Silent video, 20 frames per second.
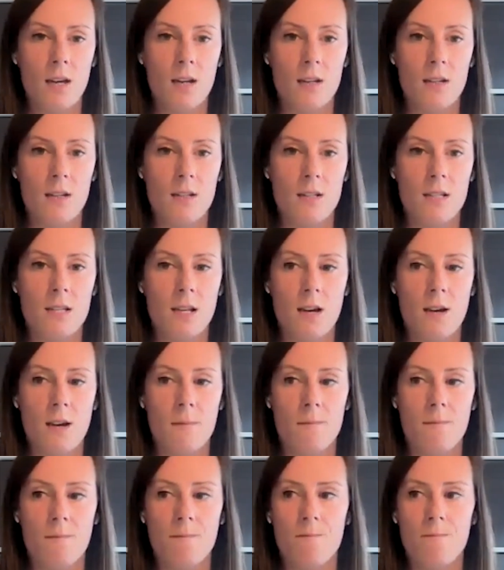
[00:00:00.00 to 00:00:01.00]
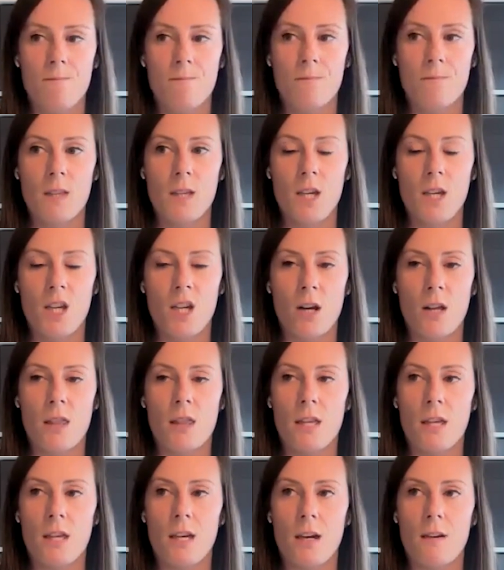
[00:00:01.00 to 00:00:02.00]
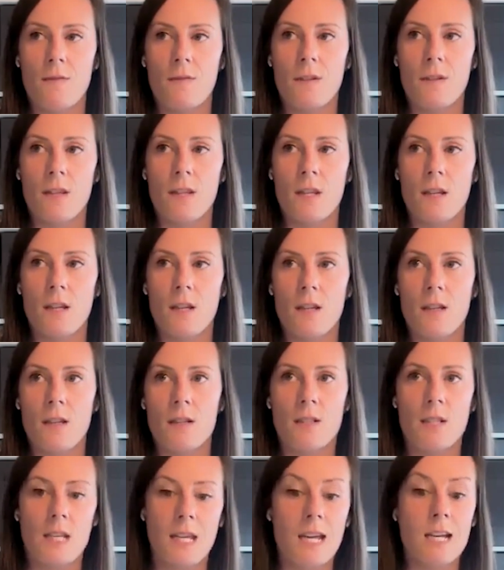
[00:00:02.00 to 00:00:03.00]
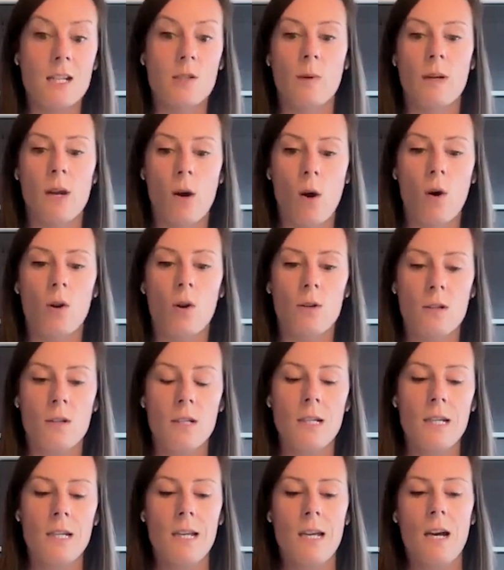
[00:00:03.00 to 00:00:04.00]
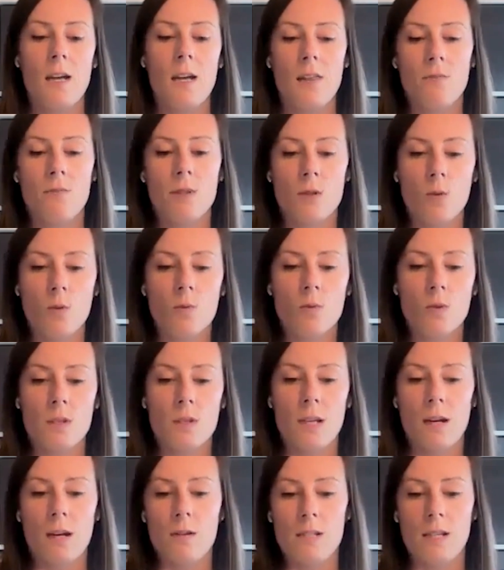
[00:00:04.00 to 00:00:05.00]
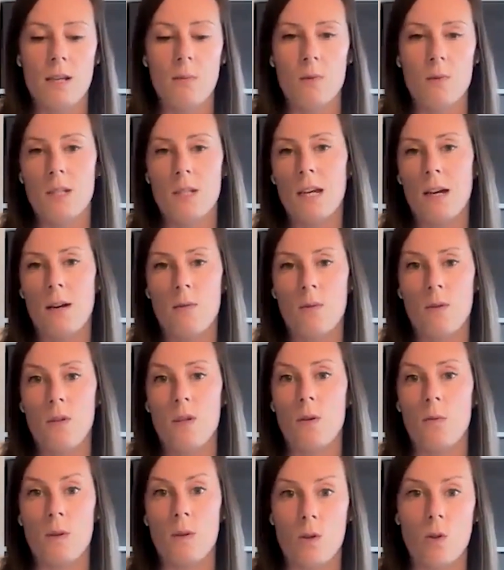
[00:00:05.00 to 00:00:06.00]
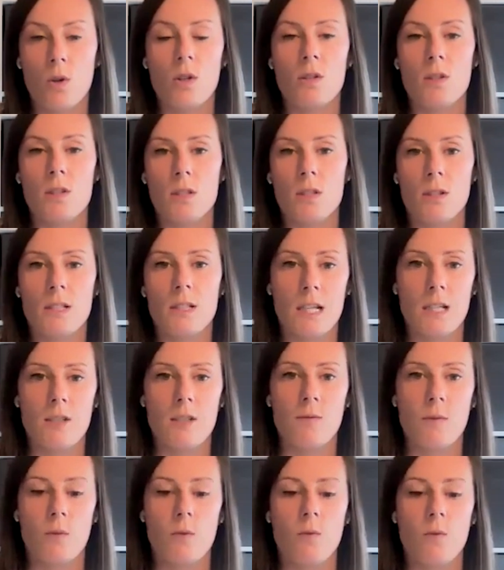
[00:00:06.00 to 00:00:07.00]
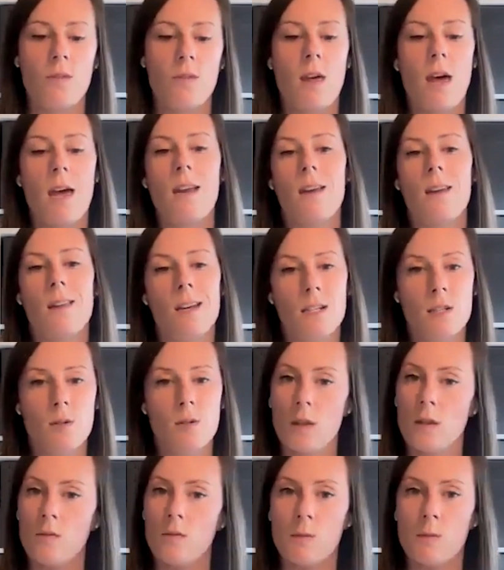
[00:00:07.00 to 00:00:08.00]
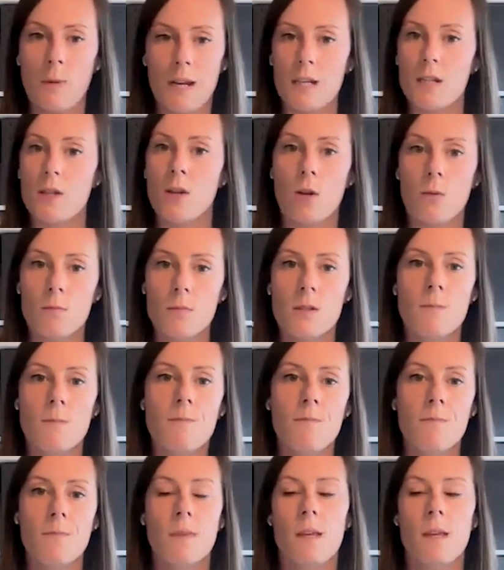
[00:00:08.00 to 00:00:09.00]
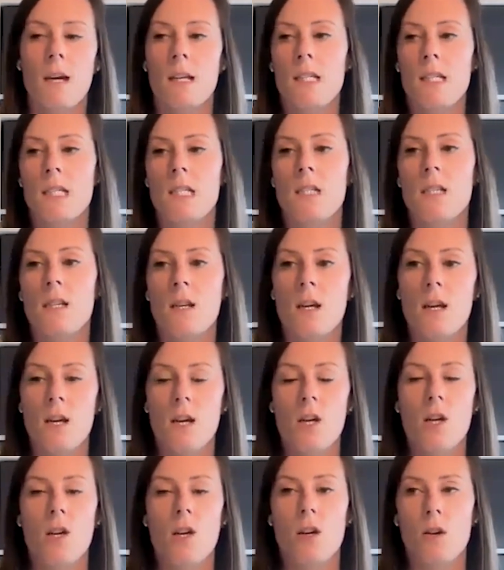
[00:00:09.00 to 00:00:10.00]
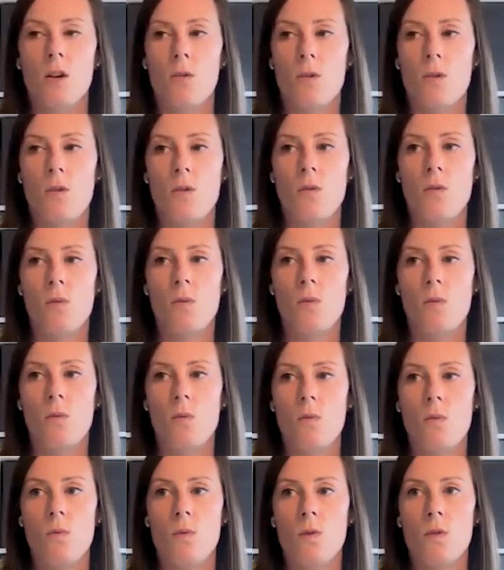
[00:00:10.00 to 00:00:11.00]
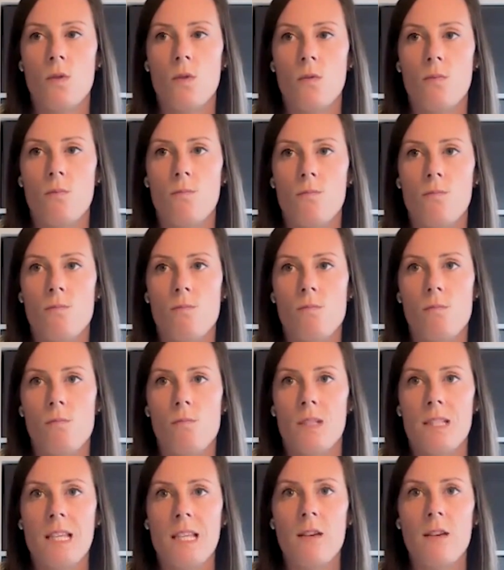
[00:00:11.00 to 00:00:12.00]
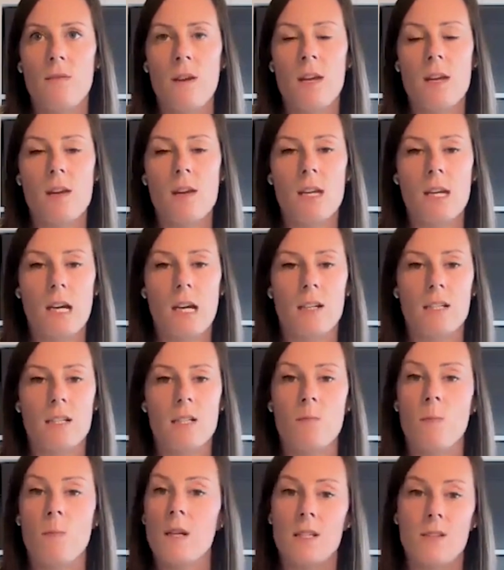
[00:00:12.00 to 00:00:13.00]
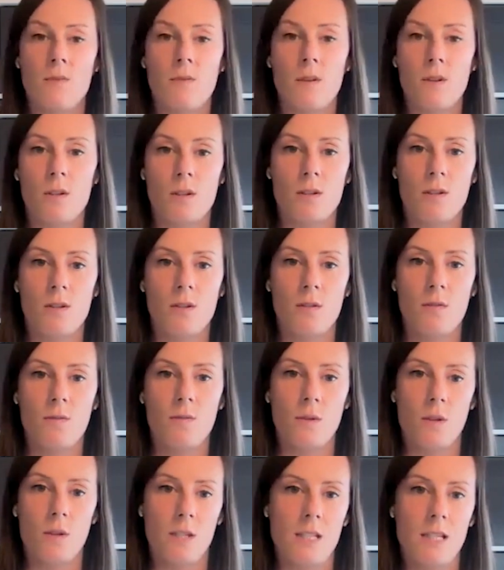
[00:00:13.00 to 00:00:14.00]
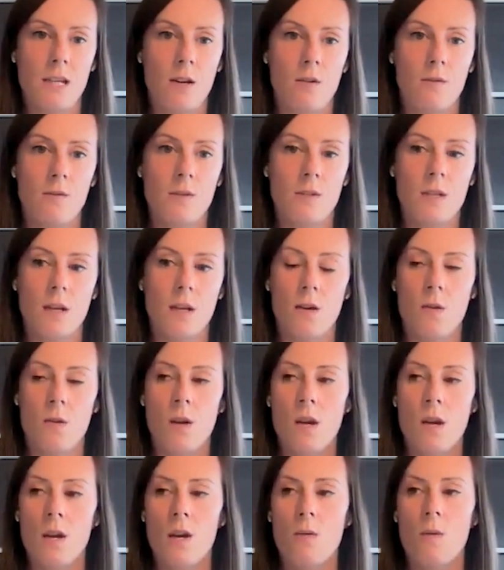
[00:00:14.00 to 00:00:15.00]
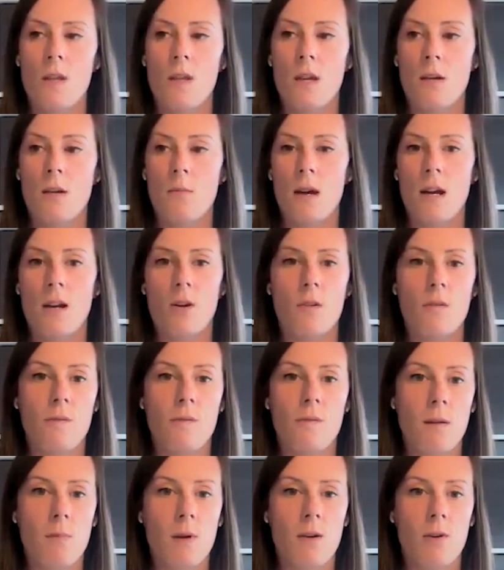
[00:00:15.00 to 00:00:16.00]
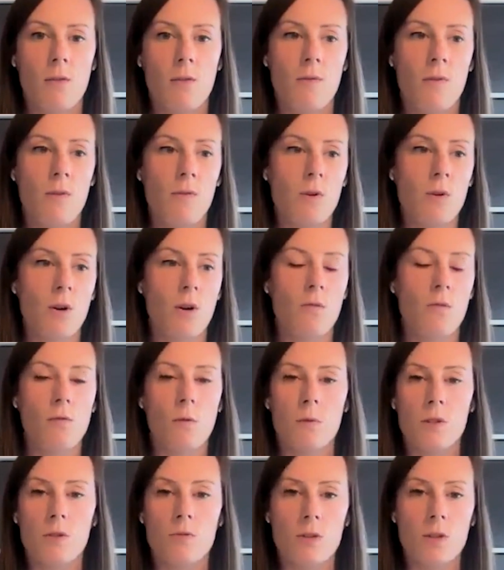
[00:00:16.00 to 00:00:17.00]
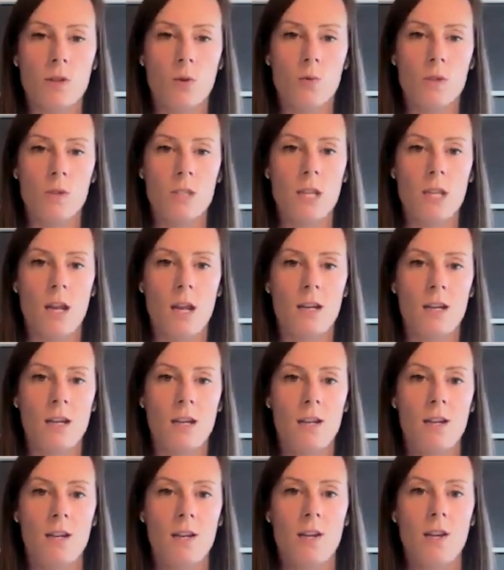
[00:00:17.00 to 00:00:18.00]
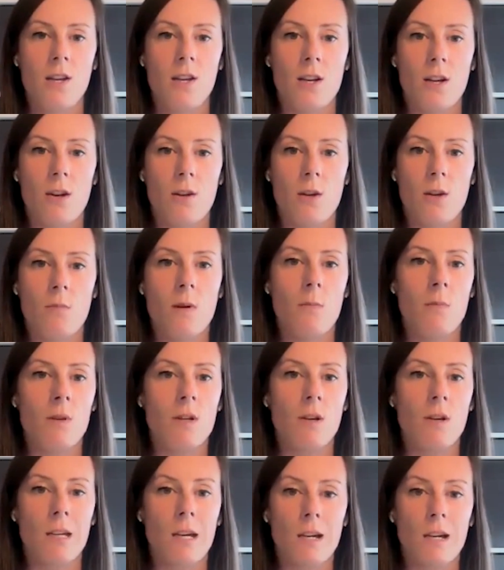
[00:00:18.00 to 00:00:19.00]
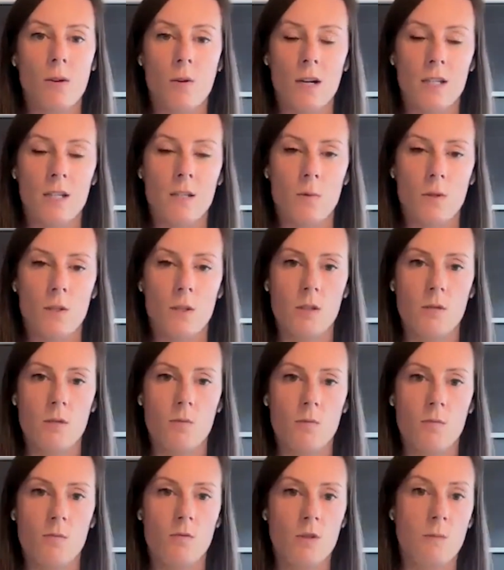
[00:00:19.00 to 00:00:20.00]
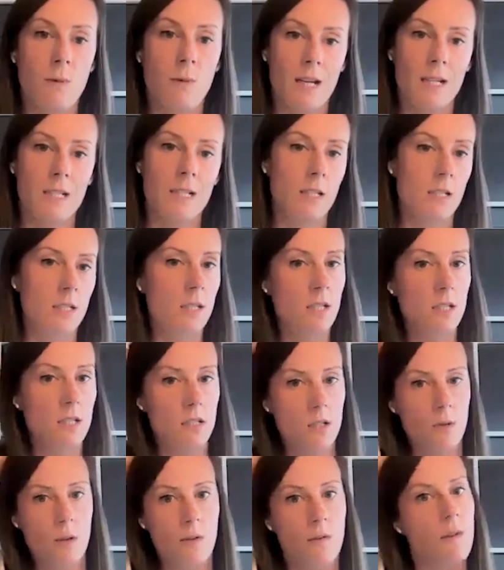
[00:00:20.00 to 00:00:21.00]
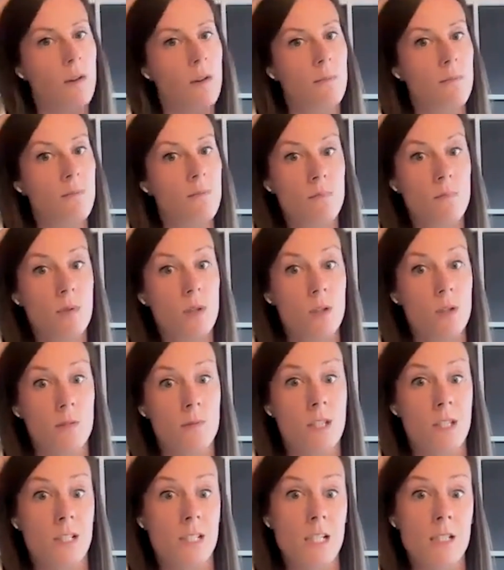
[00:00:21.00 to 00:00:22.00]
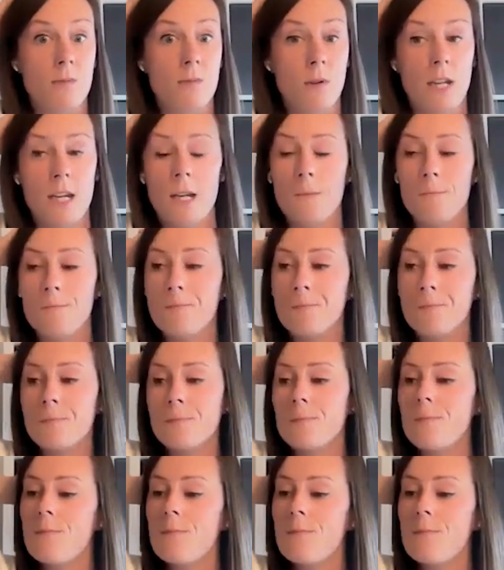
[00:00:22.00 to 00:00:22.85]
And I think as the years went on and the results that I was able to get, were good and successful, then that's when the respect comes. And you CV kind of speaks for yourself. So whether you're male or female, if you've got rubbish results, then you maybe don't get quite as much as respect as to if you're successful in it.